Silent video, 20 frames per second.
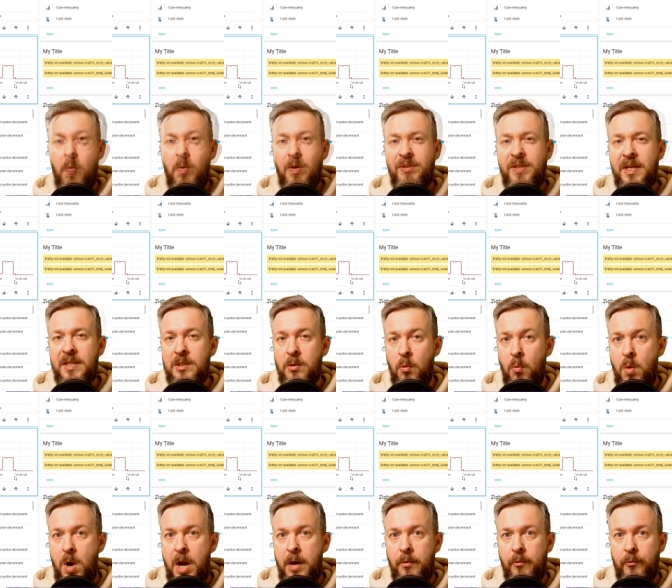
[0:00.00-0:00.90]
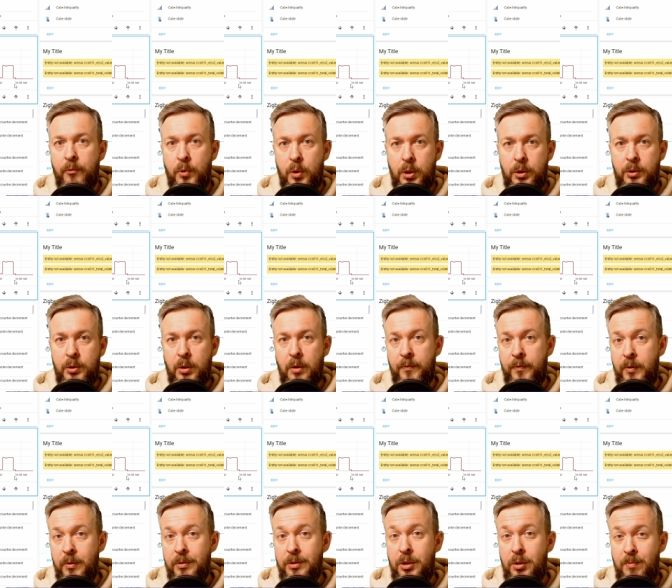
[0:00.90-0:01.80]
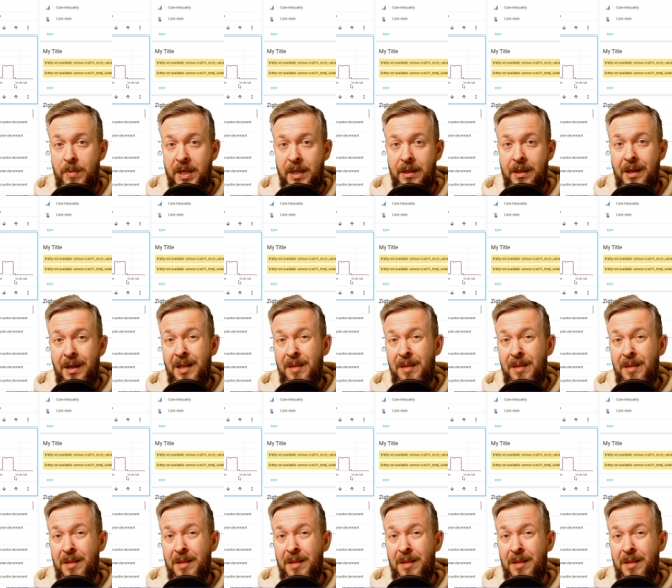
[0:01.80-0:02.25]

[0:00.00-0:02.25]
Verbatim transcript: What does 1 watt of usage mean?